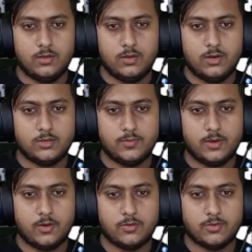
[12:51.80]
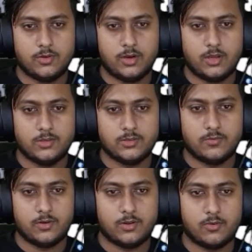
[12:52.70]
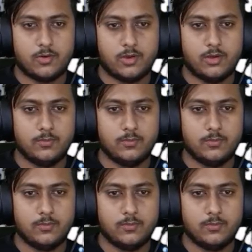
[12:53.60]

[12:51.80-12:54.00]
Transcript: let's make a horizontal line somewhere around here,